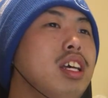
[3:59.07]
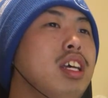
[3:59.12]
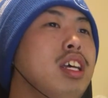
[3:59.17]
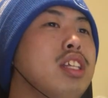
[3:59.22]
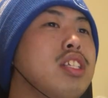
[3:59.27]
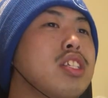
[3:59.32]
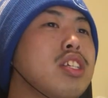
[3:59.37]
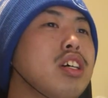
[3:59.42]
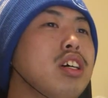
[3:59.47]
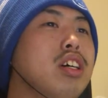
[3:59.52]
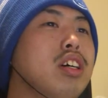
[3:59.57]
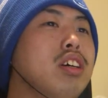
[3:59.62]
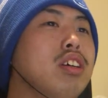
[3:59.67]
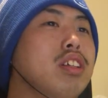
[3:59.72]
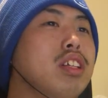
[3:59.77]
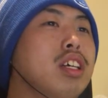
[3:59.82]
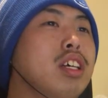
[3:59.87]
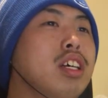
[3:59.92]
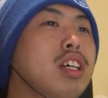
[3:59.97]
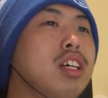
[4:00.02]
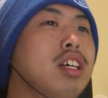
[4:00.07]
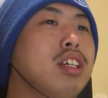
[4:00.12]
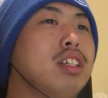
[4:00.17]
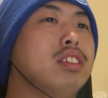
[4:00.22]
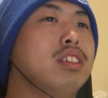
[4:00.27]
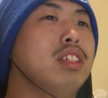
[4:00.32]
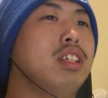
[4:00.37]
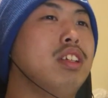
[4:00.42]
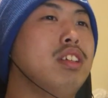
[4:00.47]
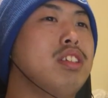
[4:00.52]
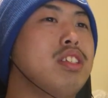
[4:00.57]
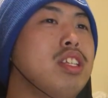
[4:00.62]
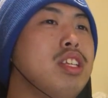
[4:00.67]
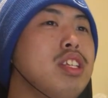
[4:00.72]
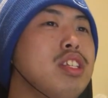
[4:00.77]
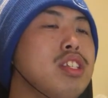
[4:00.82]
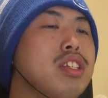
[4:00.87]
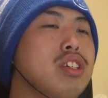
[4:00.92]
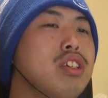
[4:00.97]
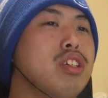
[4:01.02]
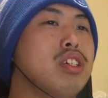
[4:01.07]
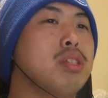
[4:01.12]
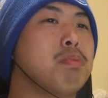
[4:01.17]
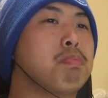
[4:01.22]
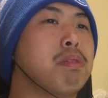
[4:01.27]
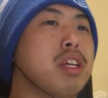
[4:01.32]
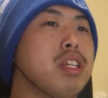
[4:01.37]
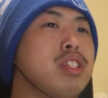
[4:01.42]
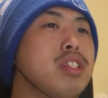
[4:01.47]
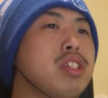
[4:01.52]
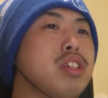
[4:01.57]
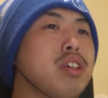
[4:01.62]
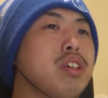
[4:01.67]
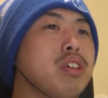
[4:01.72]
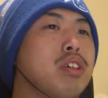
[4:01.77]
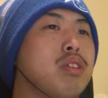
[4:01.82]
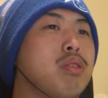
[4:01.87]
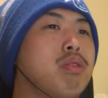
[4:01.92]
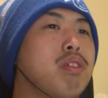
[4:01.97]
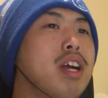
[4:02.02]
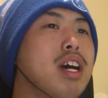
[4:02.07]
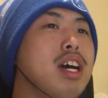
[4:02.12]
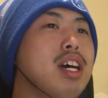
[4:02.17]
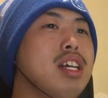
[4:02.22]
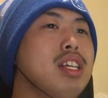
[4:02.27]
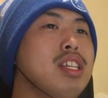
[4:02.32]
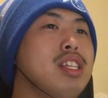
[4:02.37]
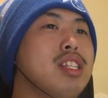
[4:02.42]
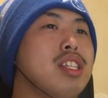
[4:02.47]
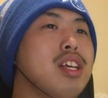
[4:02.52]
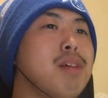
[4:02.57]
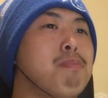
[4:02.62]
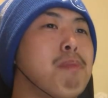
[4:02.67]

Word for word: It's called uh, Little Caesar's pretzel good, good. crust